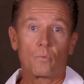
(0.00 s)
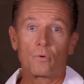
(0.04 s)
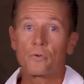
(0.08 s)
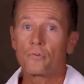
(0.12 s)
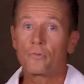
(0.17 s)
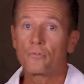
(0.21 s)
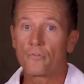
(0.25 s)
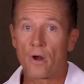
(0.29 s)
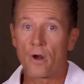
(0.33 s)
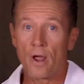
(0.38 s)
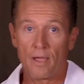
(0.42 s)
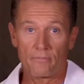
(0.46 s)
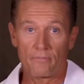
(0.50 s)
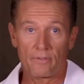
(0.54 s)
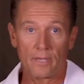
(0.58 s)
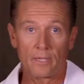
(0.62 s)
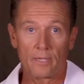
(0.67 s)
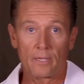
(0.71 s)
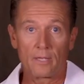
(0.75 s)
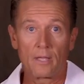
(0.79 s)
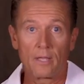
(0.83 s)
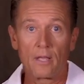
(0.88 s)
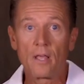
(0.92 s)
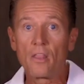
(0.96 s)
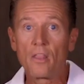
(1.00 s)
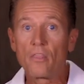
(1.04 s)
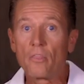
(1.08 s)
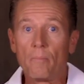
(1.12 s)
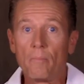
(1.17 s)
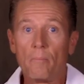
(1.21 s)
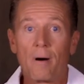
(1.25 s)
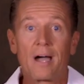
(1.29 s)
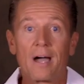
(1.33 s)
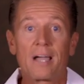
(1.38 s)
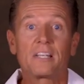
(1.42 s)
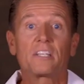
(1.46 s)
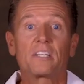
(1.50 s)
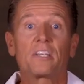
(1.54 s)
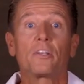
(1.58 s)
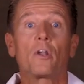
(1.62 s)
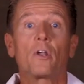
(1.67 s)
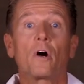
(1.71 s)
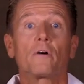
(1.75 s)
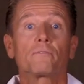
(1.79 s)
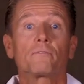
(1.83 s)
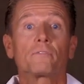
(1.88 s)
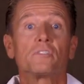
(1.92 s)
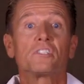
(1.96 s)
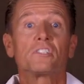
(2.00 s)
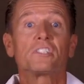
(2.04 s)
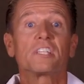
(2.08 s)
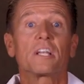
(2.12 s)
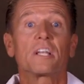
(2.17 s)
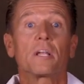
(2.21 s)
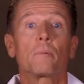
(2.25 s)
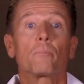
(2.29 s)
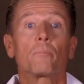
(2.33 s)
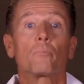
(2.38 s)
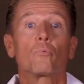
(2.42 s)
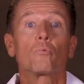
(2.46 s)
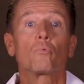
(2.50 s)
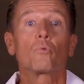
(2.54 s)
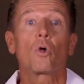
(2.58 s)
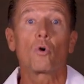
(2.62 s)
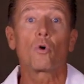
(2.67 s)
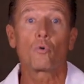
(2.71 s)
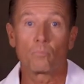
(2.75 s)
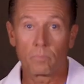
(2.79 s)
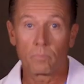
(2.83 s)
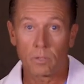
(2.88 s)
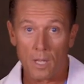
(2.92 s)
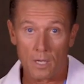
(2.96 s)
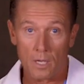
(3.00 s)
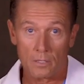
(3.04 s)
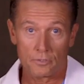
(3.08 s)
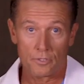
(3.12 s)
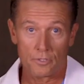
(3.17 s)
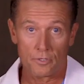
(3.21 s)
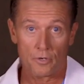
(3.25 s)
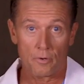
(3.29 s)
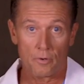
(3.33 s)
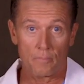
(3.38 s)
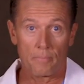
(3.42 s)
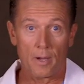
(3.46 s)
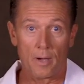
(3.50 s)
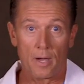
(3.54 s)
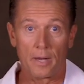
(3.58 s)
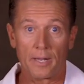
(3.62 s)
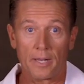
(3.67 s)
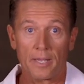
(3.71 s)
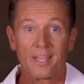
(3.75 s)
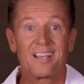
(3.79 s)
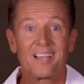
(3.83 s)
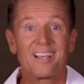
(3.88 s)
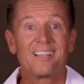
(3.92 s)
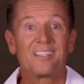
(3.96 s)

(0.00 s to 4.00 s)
when you're driving, the mind can often set up roadblocks in your body,